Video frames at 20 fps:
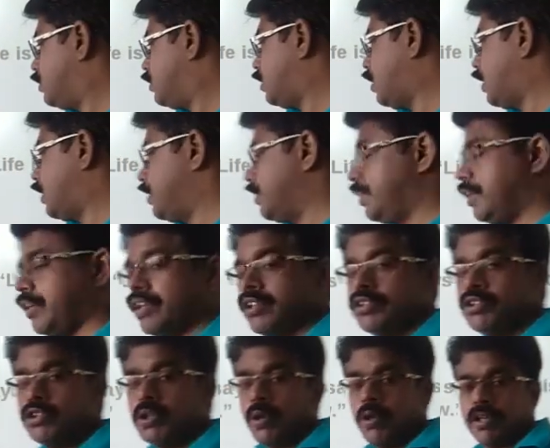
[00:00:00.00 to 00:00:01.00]
And
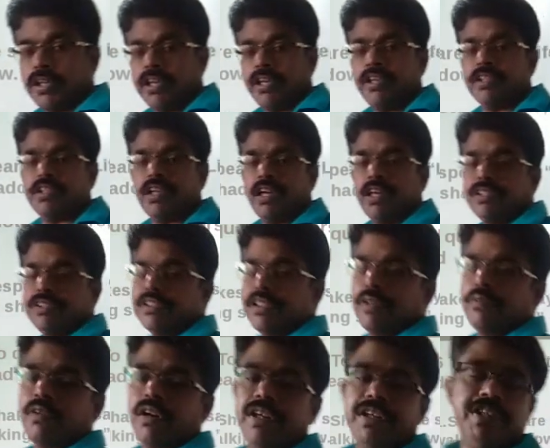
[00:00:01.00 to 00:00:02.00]
here John Keats, let's
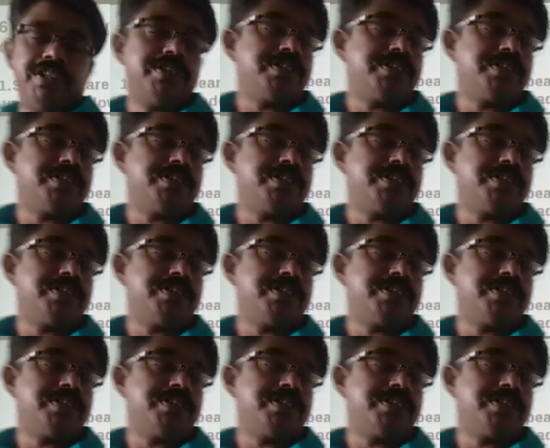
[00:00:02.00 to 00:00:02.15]
say what he